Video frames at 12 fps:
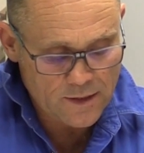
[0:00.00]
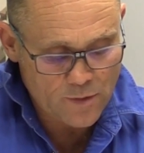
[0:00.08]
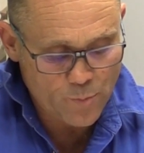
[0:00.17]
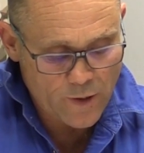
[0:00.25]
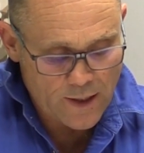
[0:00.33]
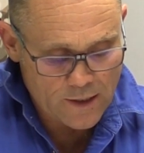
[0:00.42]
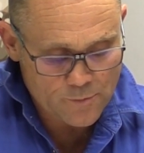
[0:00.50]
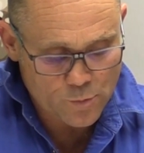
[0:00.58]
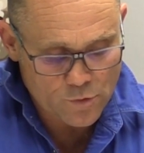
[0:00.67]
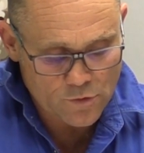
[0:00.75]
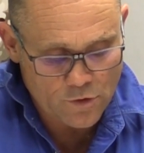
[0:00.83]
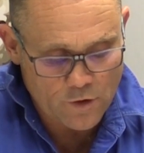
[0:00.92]
in the past
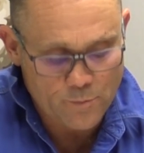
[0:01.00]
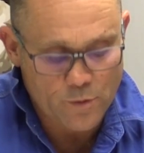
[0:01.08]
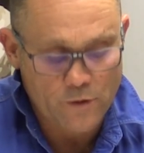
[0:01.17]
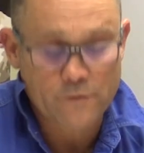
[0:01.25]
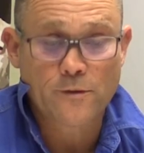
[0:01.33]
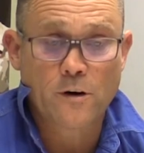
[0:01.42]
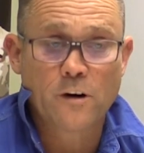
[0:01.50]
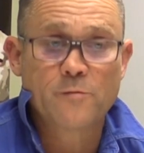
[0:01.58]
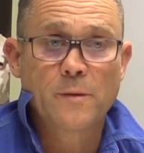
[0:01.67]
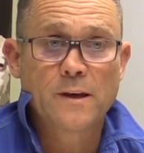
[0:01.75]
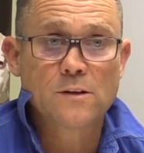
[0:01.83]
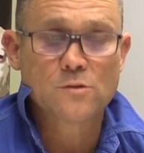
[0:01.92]
put 9.5
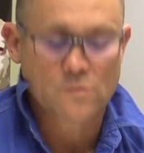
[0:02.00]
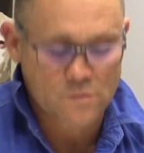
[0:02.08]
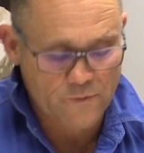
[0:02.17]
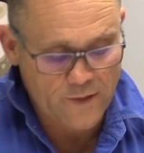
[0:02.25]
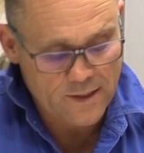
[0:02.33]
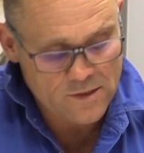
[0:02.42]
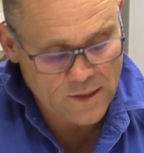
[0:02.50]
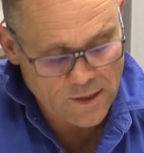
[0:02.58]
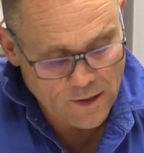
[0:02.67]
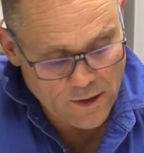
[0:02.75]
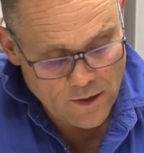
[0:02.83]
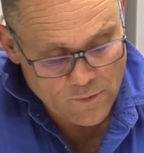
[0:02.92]
megajoules of
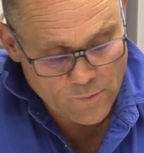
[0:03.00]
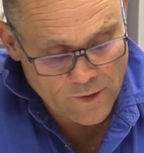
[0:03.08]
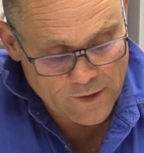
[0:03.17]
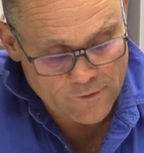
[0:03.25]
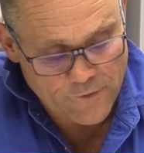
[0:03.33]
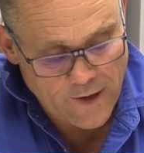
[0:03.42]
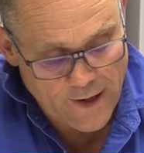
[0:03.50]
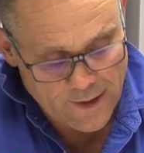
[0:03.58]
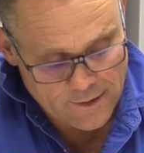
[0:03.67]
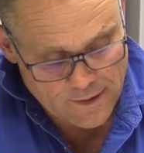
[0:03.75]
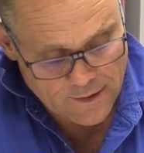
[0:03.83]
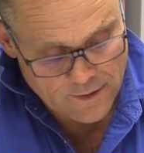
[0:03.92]
energy when in
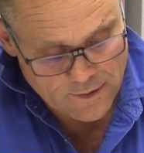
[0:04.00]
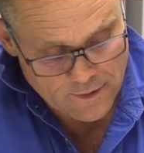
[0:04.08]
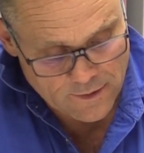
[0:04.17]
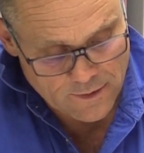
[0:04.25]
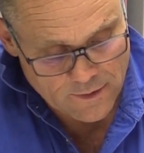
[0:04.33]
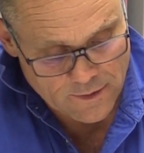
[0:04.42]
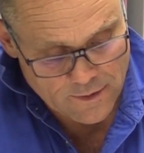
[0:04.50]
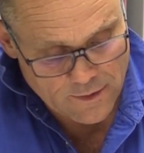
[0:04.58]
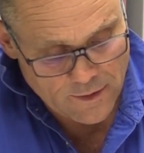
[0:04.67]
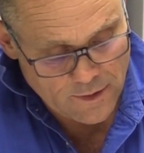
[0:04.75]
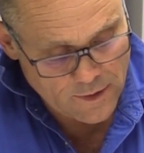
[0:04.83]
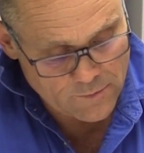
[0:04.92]
fact
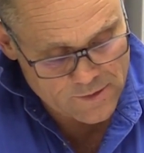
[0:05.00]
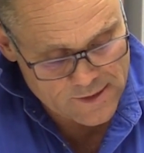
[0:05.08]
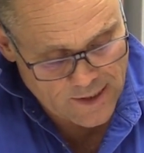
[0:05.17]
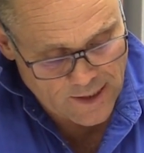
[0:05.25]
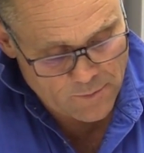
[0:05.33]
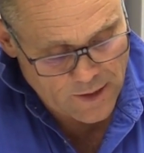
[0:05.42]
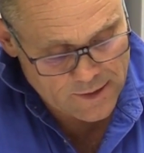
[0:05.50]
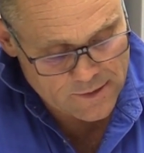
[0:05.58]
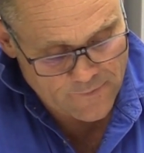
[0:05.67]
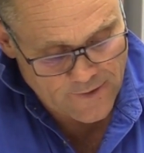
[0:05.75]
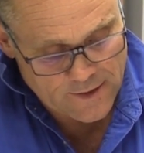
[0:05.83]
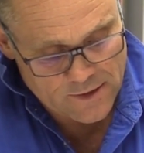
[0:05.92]
it was 10 megs
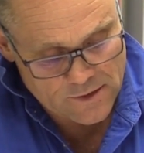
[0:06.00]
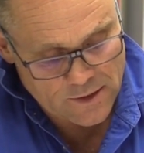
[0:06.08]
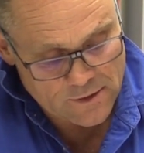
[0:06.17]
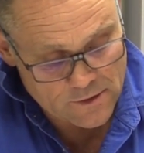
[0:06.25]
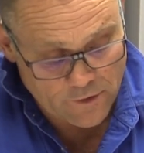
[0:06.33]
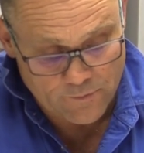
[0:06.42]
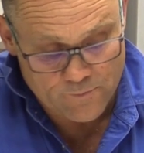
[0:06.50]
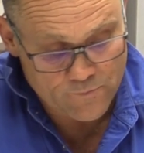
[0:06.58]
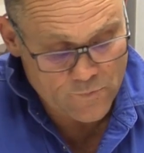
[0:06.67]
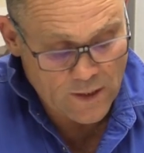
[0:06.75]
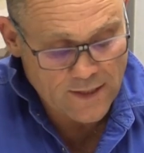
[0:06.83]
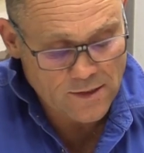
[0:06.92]
of energy. So
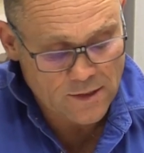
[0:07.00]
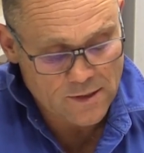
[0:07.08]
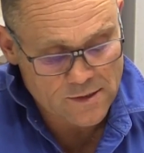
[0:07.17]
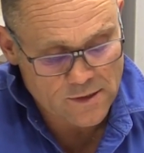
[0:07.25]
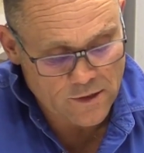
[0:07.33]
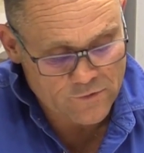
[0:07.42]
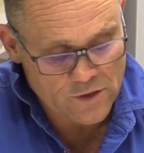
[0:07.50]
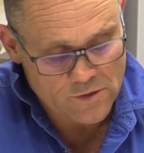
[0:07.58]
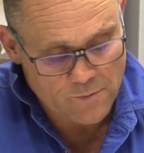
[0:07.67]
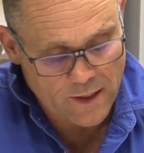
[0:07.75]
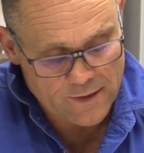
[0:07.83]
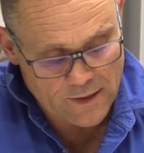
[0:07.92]
as you can see, I've just
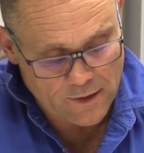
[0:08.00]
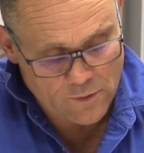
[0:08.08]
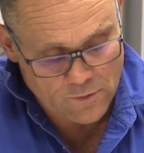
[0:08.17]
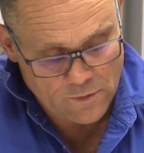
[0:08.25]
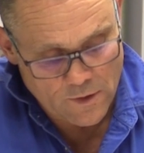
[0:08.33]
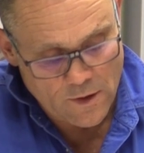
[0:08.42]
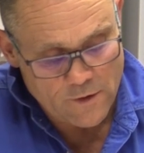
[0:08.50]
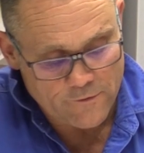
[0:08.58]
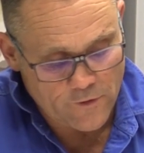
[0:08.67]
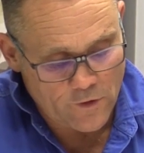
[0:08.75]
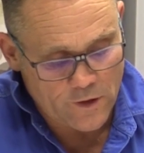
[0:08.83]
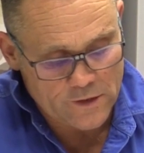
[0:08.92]
made that
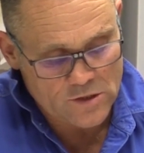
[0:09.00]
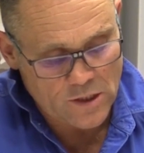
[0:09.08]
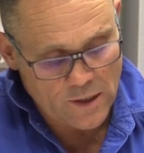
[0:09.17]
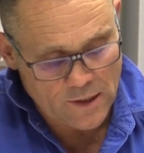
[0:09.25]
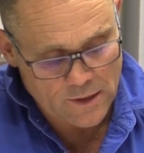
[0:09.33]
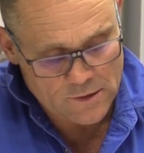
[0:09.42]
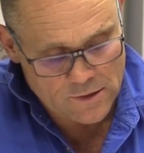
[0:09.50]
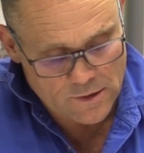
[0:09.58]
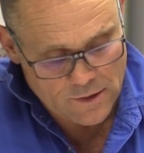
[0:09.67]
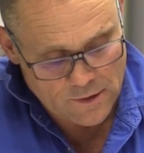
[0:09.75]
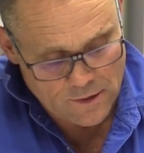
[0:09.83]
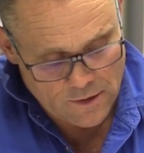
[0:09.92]
fine change.
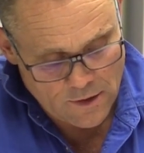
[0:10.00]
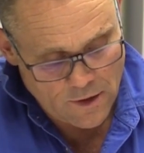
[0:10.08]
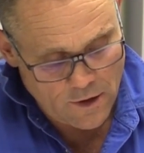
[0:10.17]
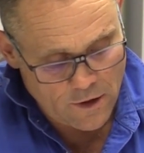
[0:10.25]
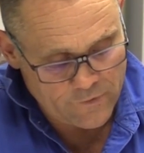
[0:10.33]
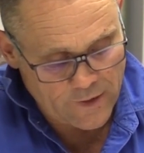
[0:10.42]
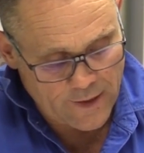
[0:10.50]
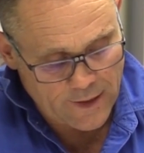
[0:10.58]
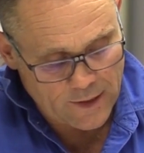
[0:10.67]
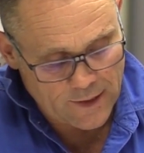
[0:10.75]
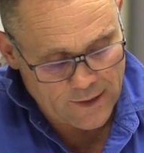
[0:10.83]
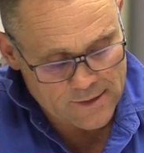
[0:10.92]
I've now
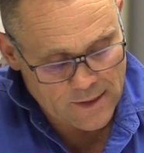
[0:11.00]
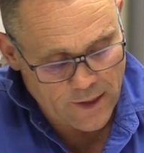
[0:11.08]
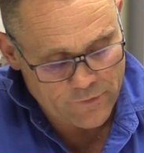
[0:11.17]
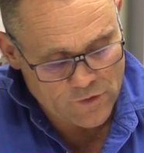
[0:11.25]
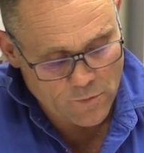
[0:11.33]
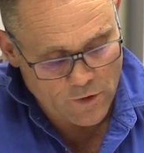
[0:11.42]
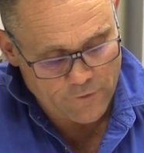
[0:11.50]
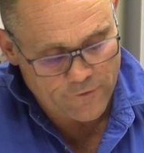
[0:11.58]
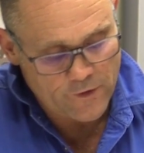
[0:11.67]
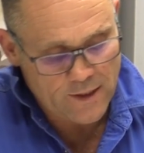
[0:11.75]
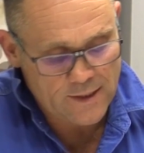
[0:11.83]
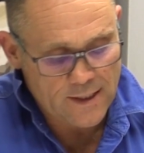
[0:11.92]
clicked save to my
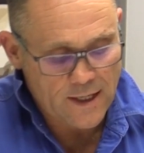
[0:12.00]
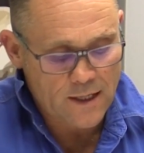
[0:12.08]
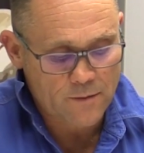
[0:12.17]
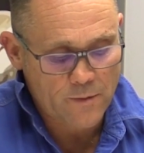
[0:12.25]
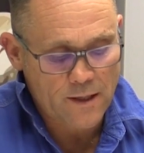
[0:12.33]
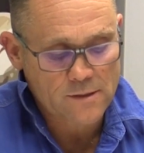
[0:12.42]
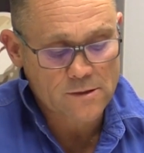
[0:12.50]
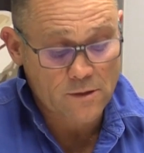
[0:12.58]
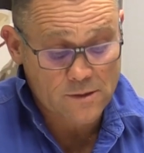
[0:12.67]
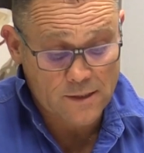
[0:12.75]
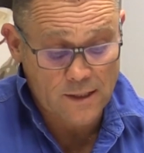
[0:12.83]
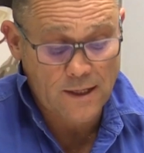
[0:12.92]
feed database, so
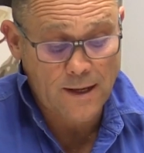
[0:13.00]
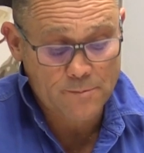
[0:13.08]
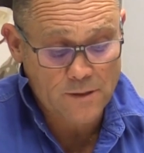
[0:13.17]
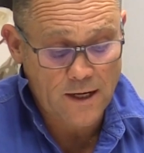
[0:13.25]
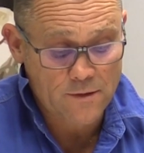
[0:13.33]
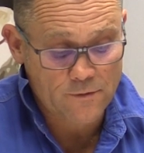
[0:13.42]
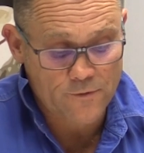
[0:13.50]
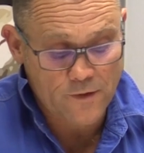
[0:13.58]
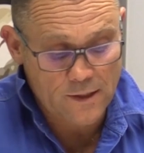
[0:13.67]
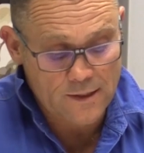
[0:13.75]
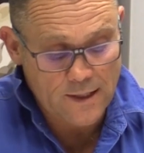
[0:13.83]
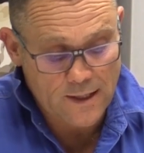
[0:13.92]
it's going to update the
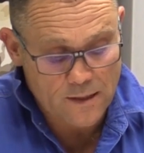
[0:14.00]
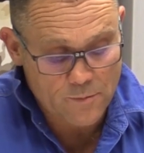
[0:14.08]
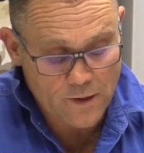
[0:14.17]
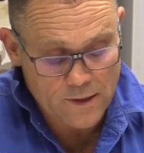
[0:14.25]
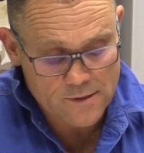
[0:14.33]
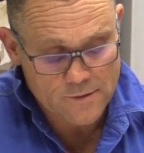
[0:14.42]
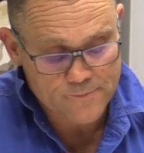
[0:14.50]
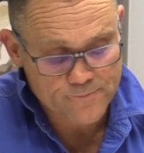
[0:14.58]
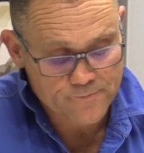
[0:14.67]
feed database,